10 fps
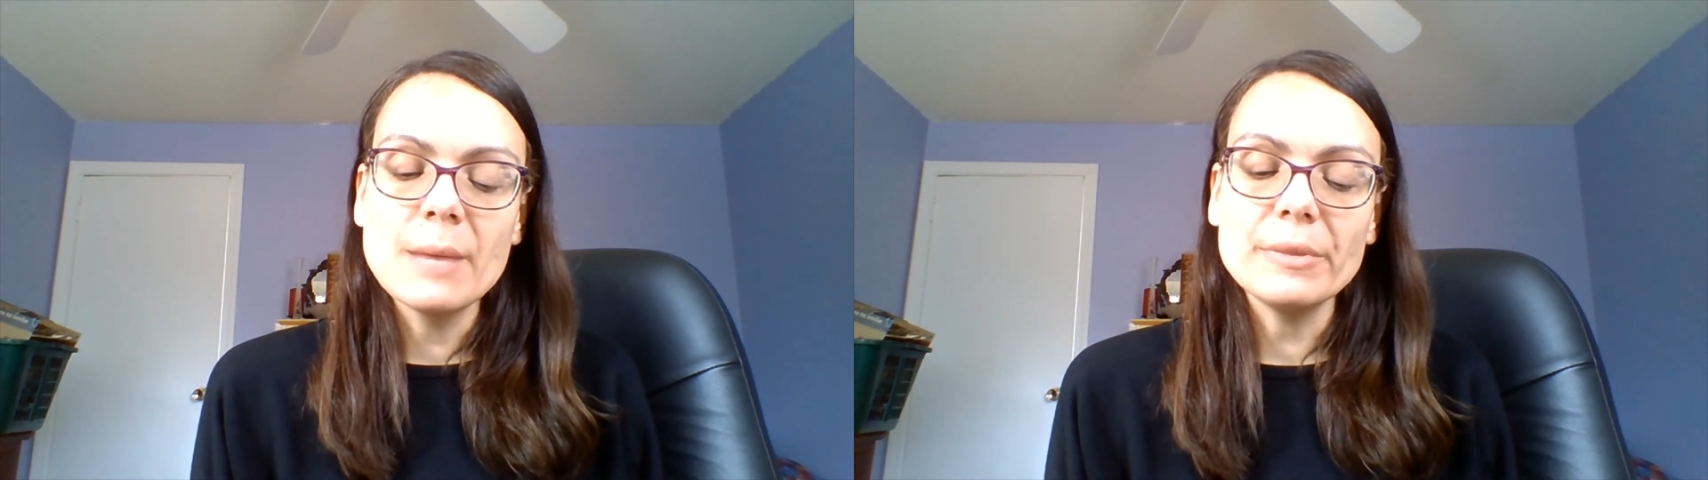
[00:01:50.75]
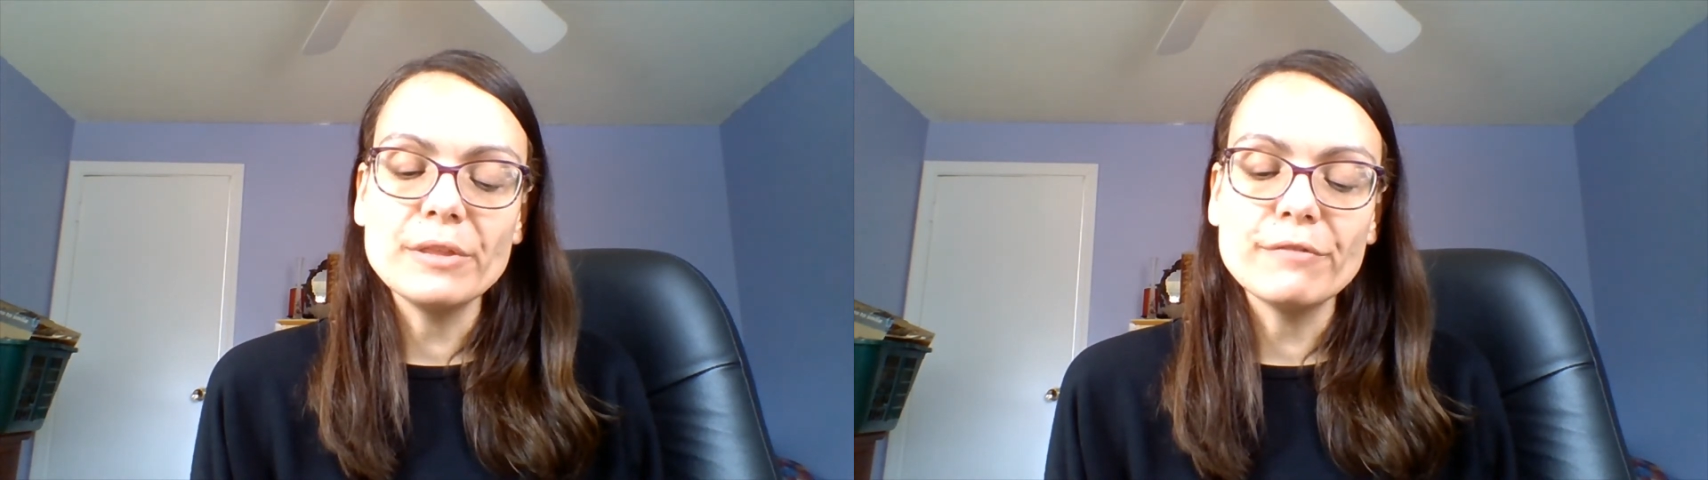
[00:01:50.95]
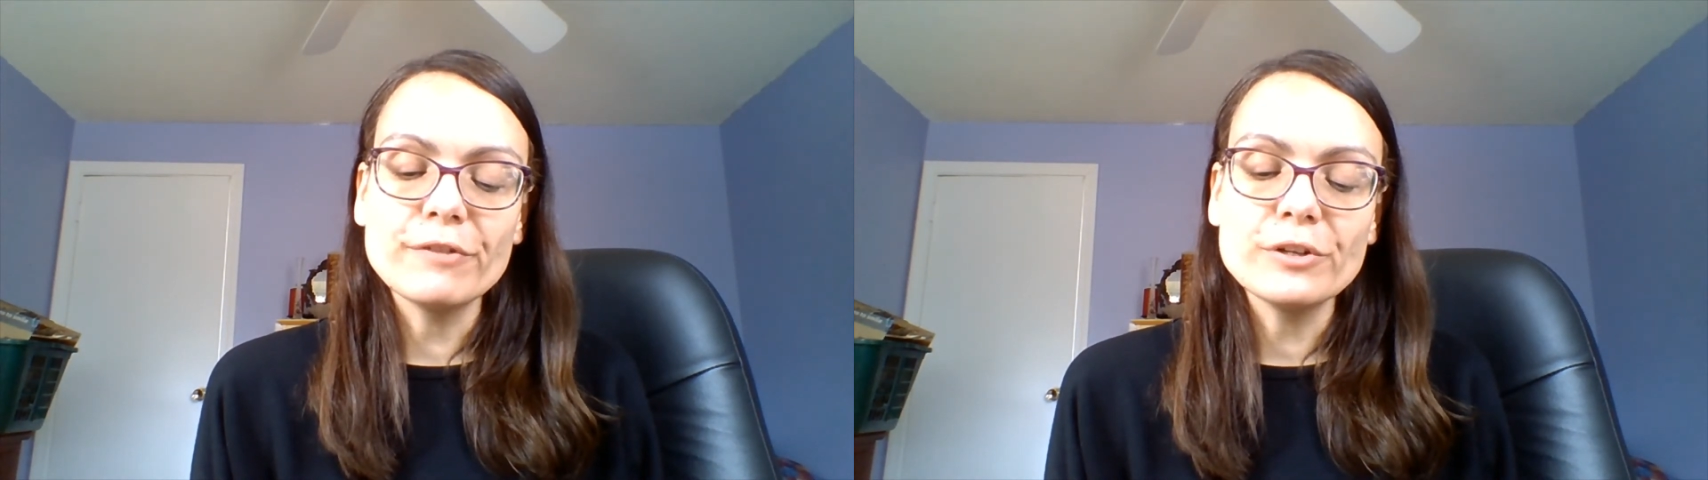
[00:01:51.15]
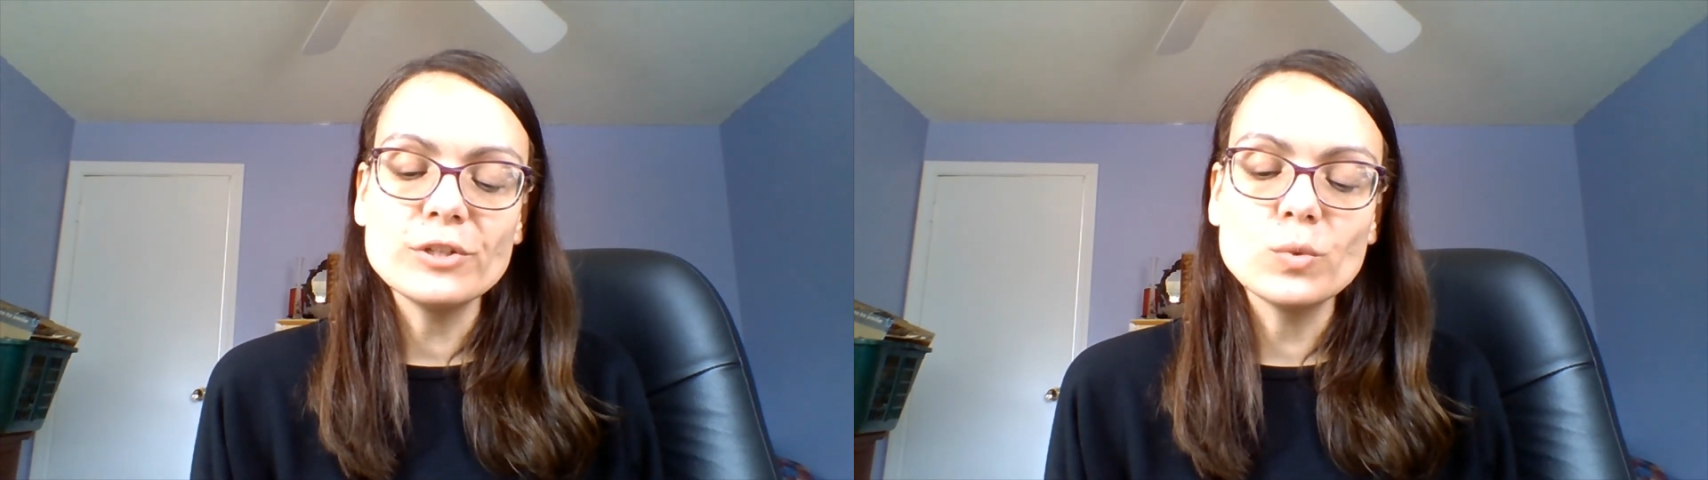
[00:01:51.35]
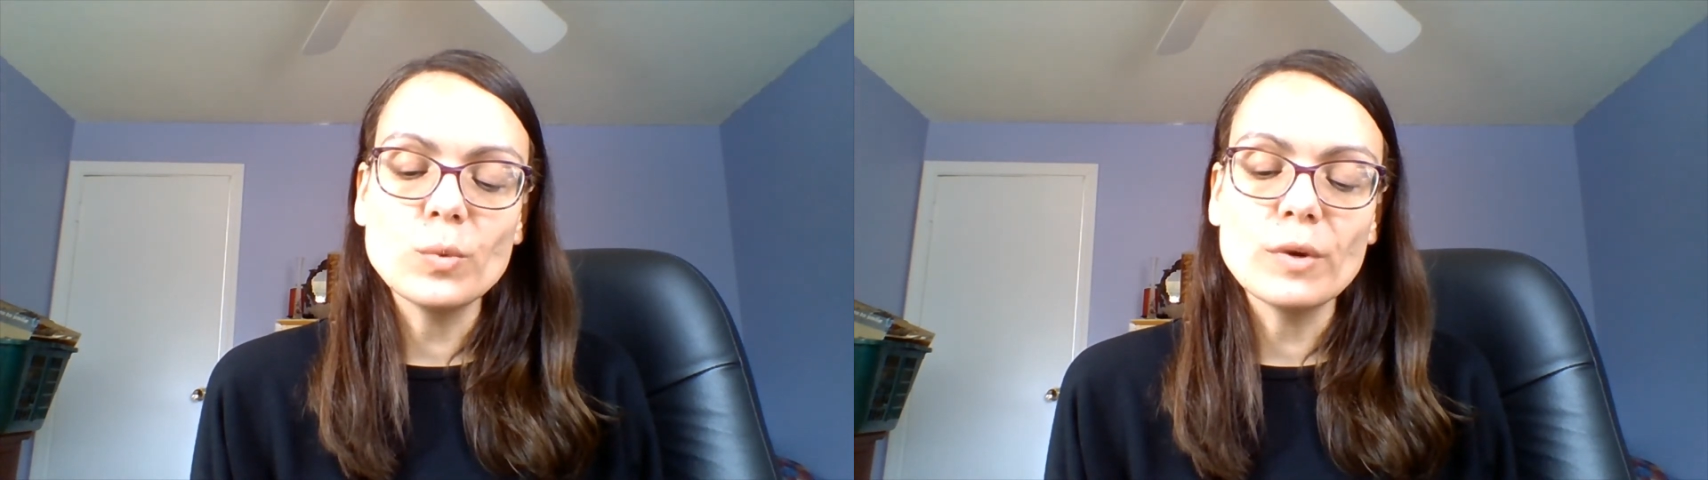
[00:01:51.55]
But the
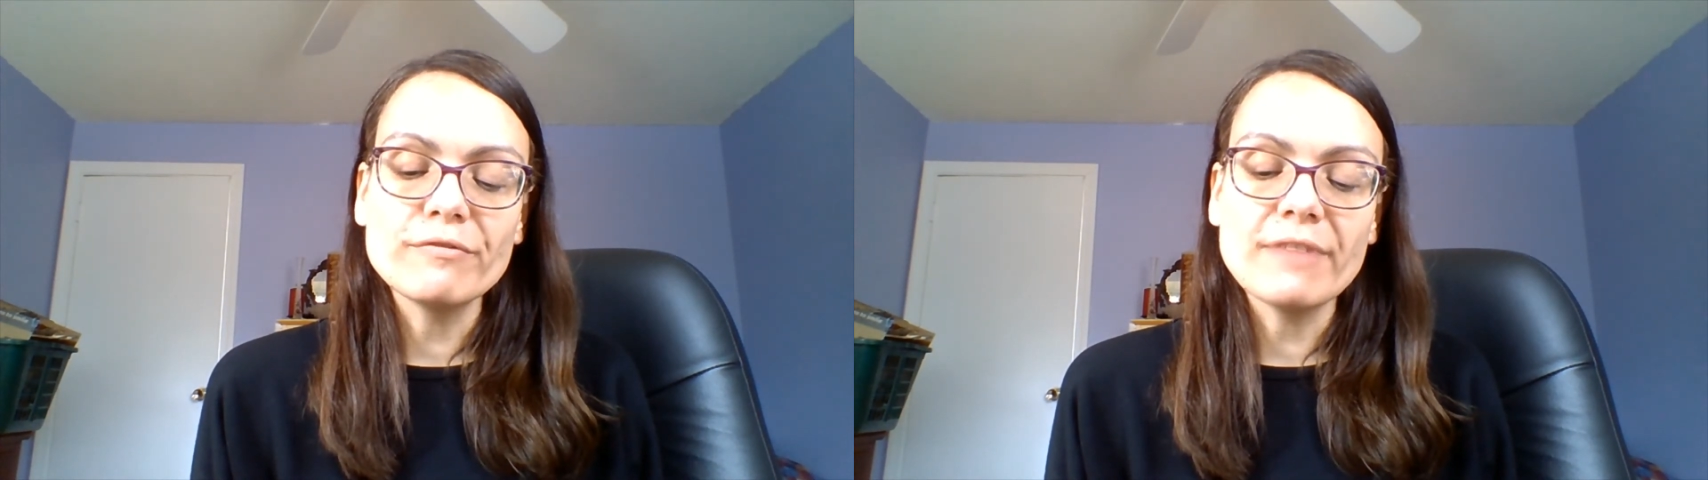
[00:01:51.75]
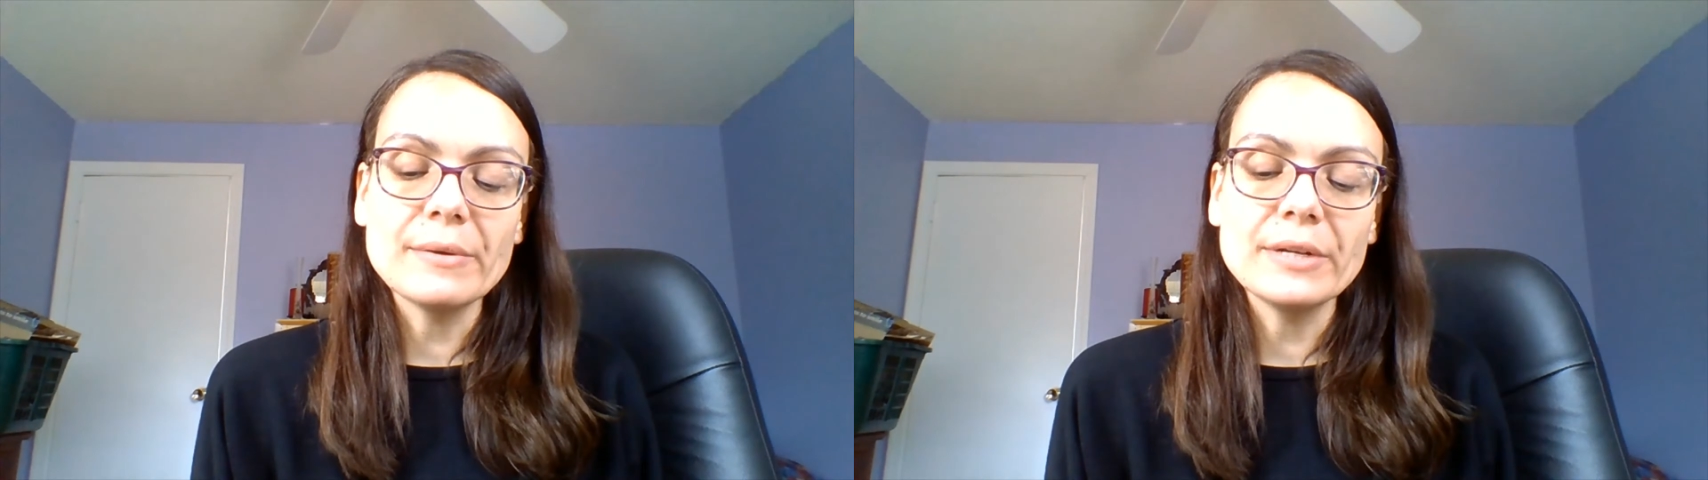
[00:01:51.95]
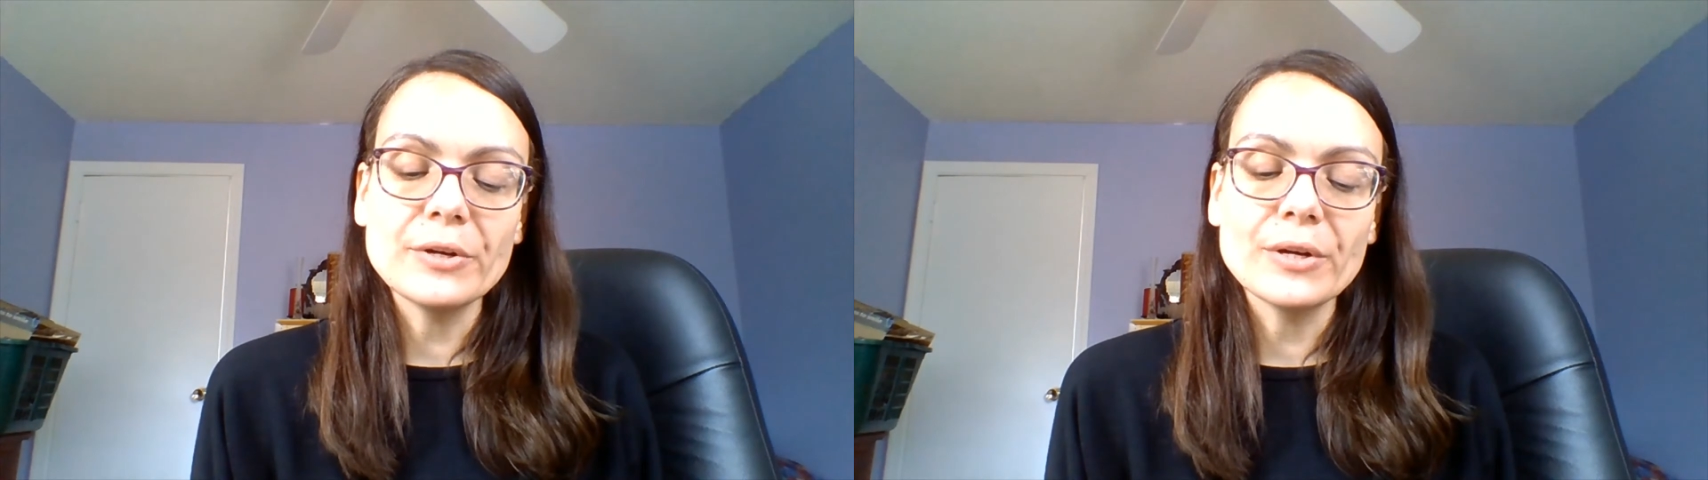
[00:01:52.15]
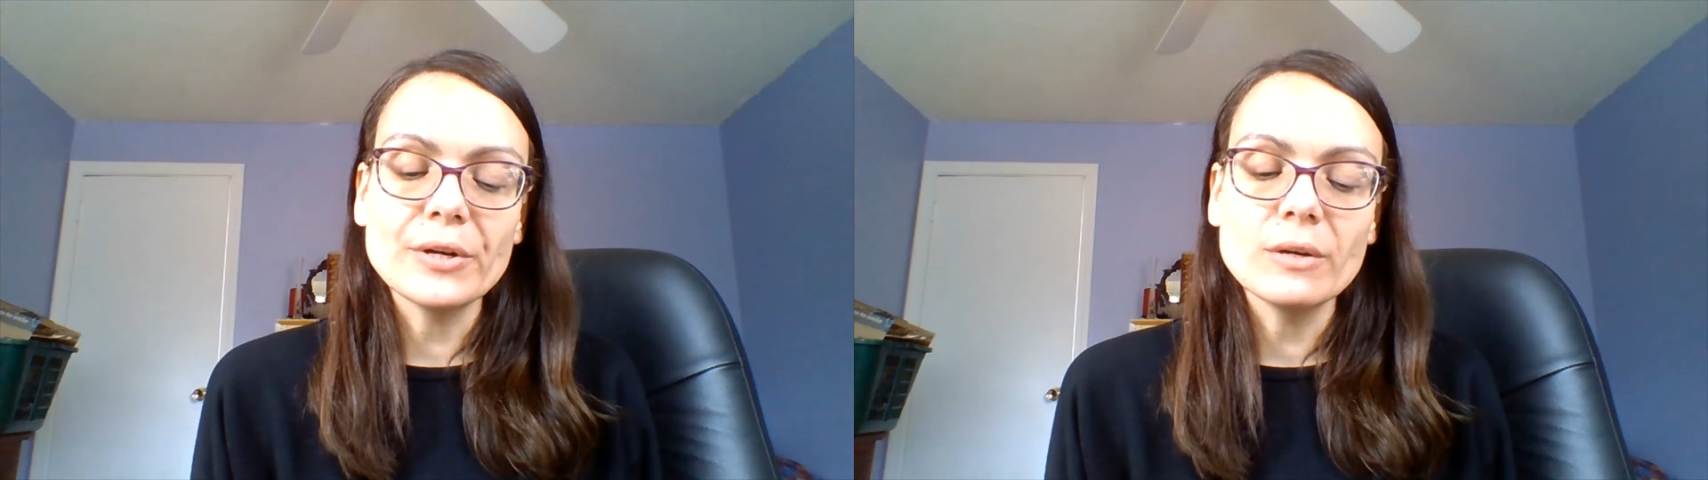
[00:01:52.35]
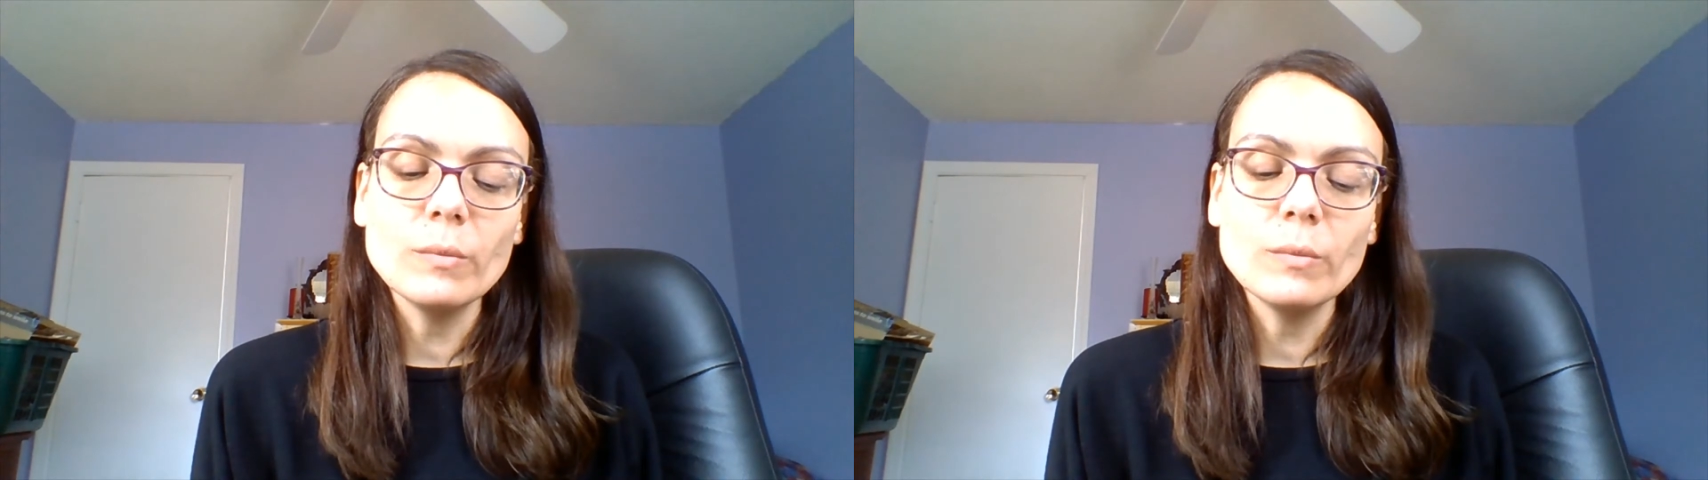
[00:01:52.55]
first dwarf frowned at her.